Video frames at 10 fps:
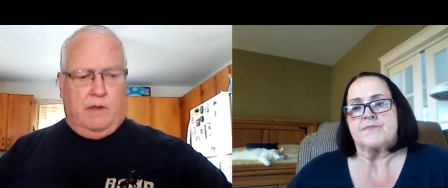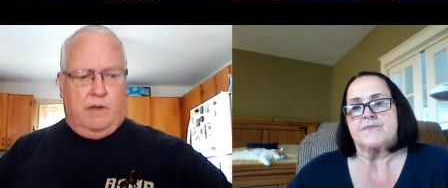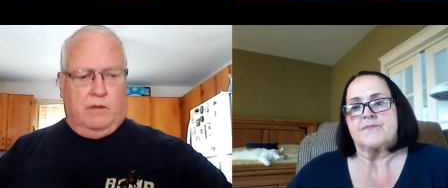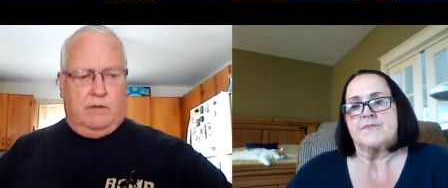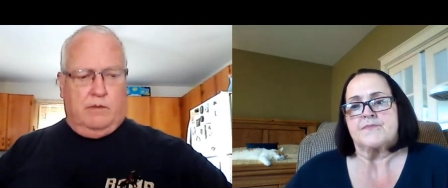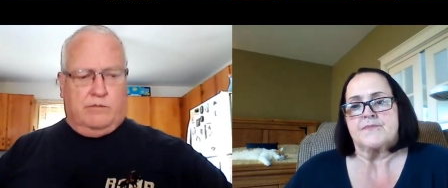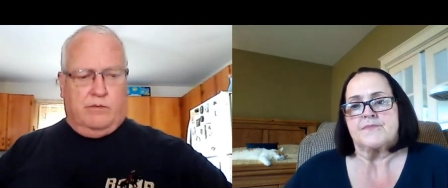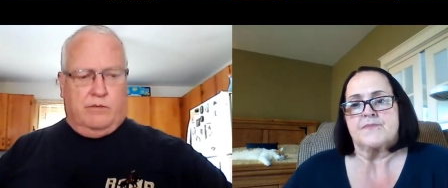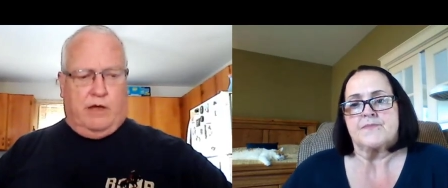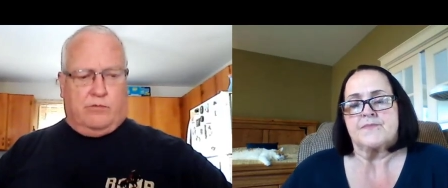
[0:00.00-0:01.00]
Speaker 1: so that's
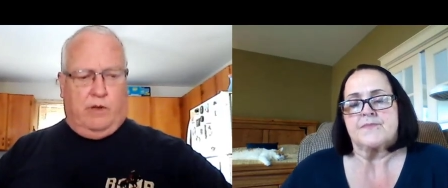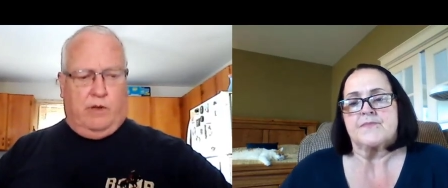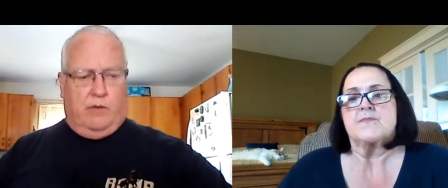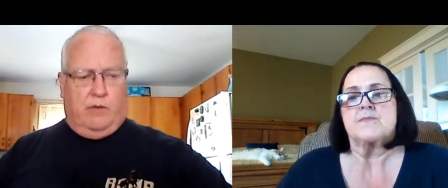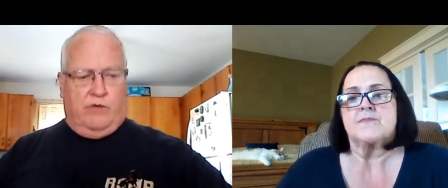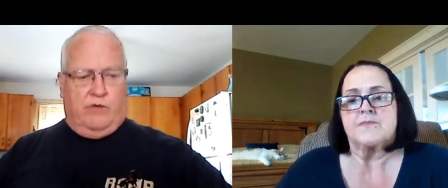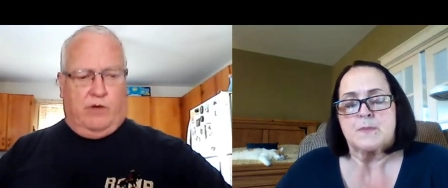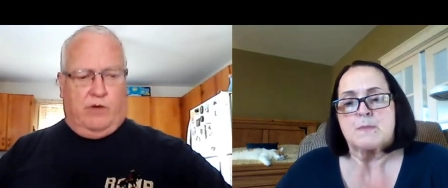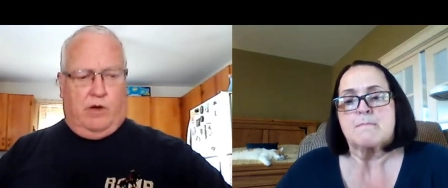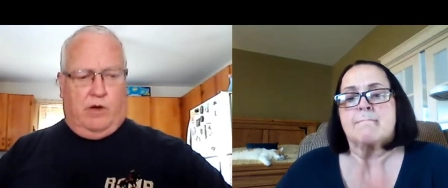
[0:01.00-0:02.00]
when I when I saw
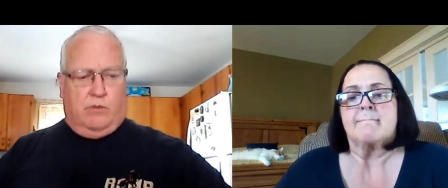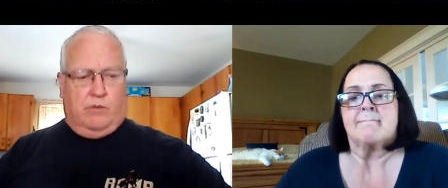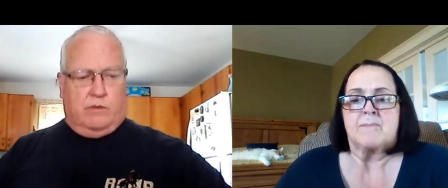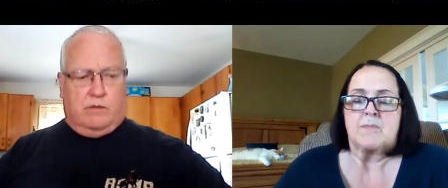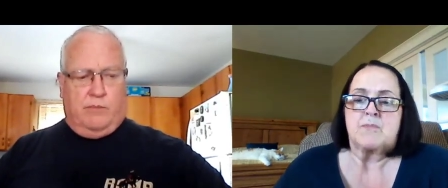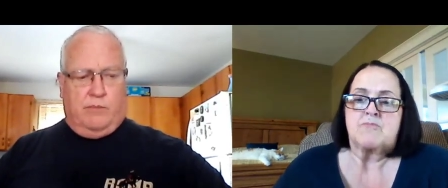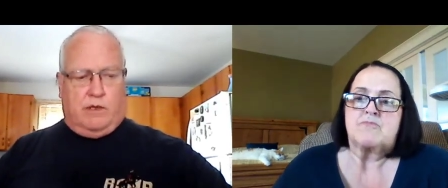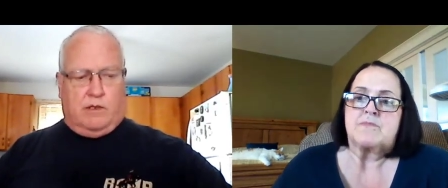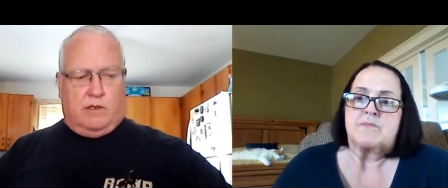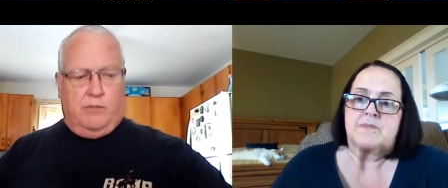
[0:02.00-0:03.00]
what Dr.
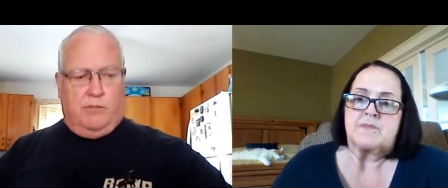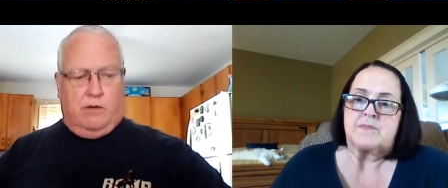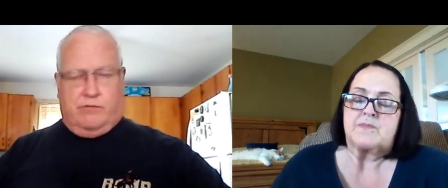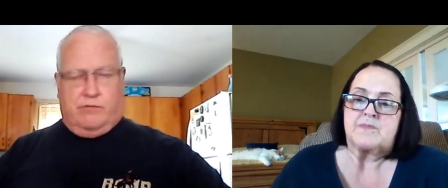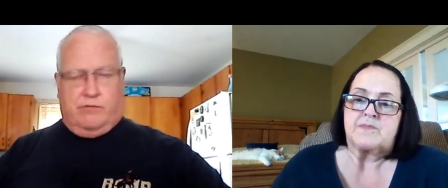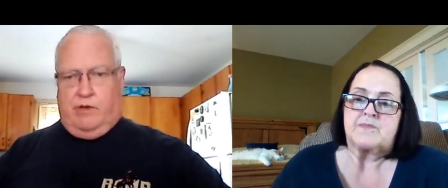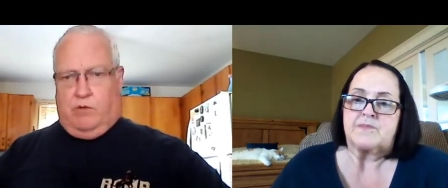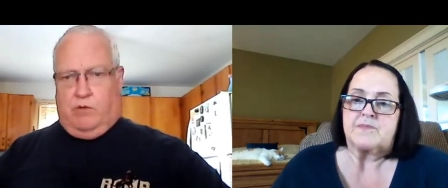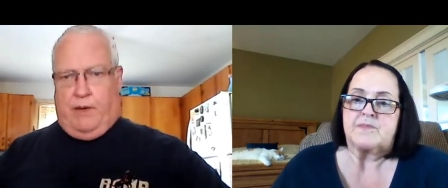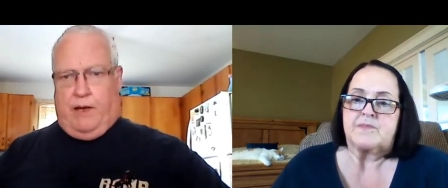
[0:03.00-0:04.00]
McNamara said. I wrote
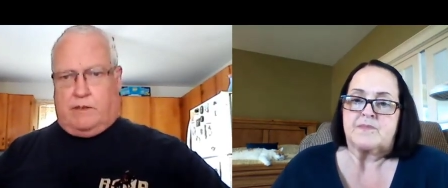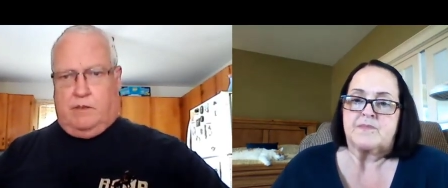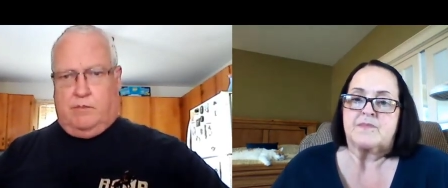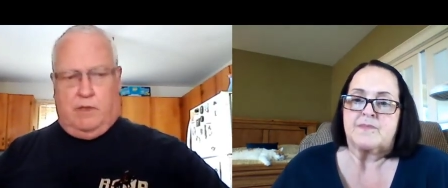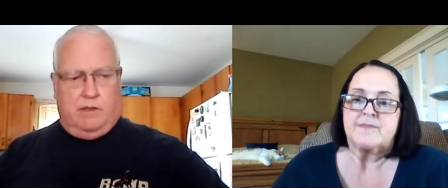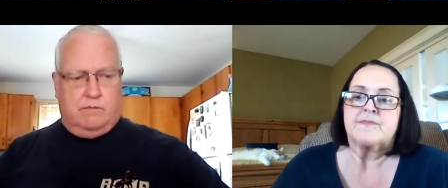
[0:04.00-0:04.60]
back to them. And I